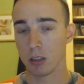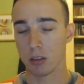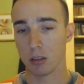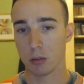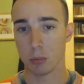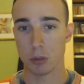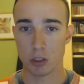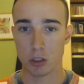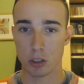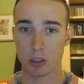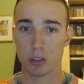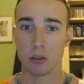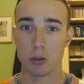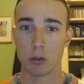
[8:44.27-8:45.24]

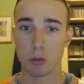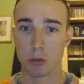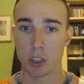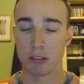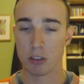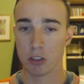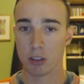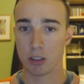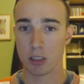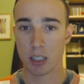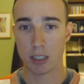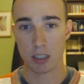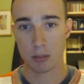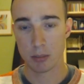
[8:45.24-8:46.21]
which, you know, challenges the
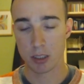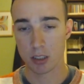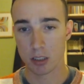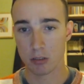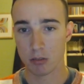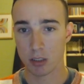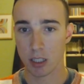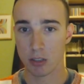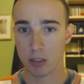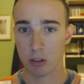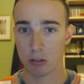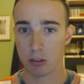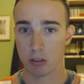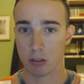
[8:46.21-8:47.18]
knight immediately and
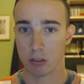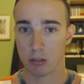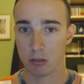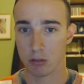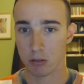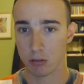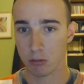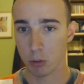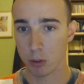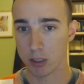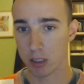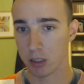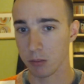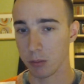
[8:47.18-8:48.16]
also
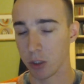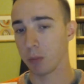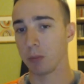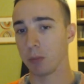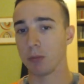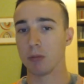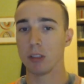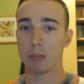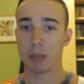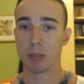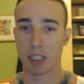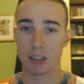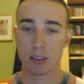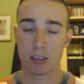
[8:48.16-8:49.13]
looks at the bishop
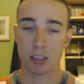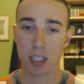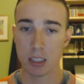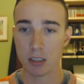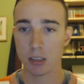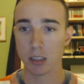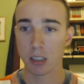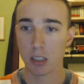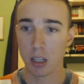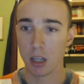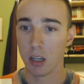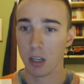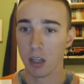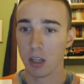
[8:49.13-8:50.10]
behind the knight.
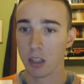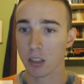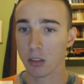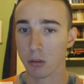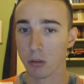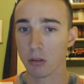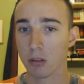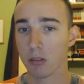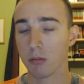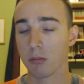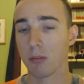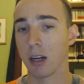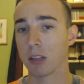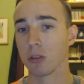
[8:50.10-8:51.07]
So
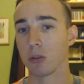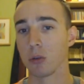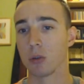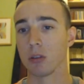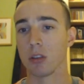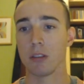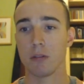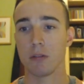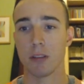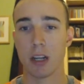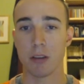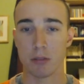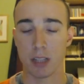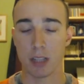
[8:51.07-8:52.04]
Magnus took on
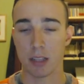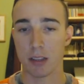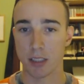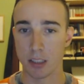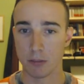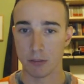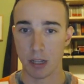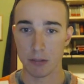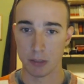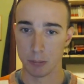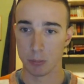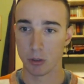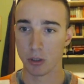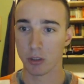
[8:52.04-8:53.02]
d5, knight takes d5,
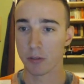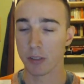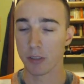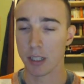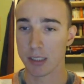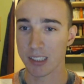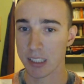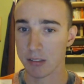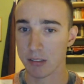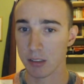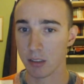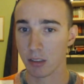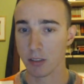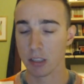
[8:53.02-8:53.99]
the point of knight e7
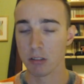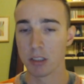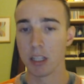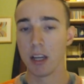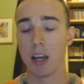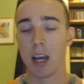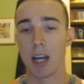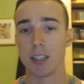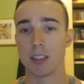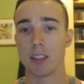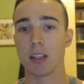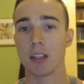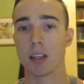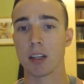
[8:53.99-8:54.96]
is revealed, and
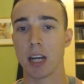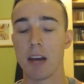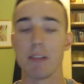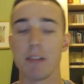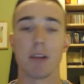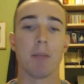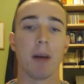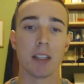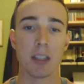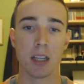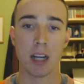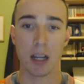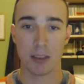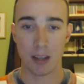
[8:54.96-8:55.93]
here everybody
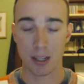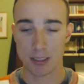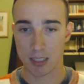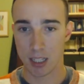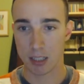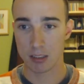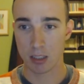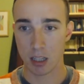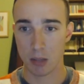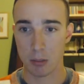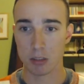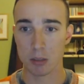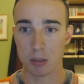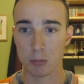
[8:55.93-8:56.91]
got excited
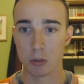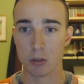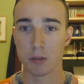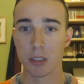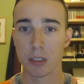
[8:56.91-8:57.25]
about the move